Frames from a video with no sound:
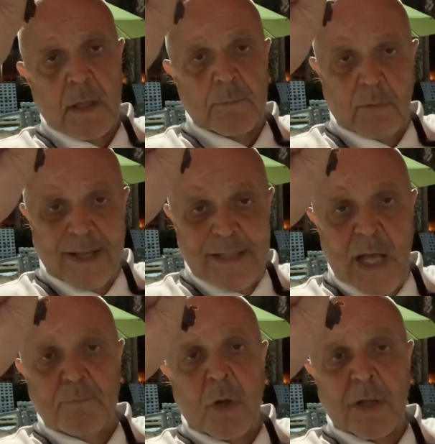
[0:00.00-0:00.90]
But right now
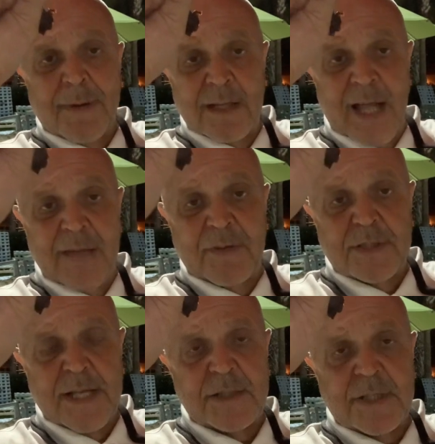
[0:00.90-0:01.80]
I'm talking about Life
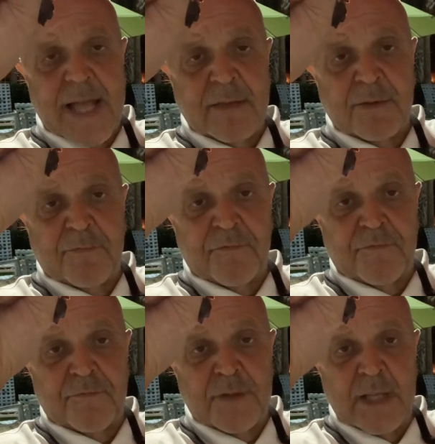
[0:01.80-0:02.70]
Extension and
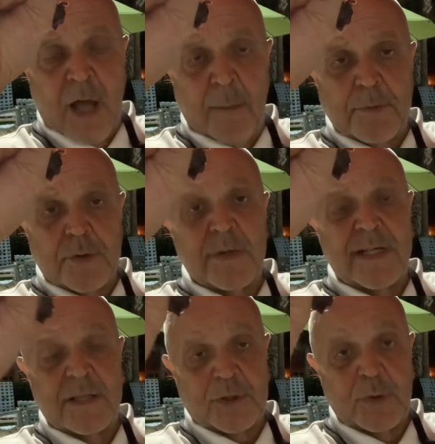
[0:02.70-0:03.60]
the
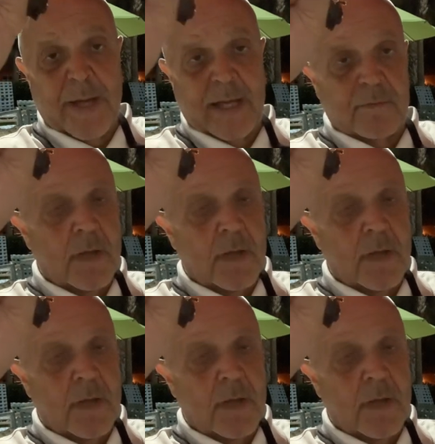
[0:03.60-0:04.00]
opportunity that you have.